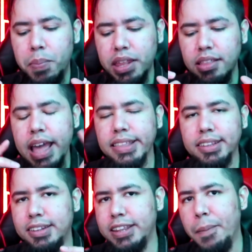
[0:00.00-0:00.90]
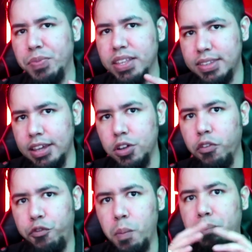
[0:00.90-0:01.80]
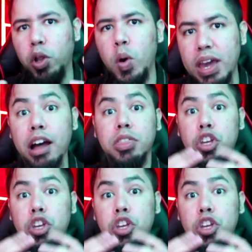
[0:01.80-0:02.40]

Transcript: but then that doesn't stop Nintendo from blowing out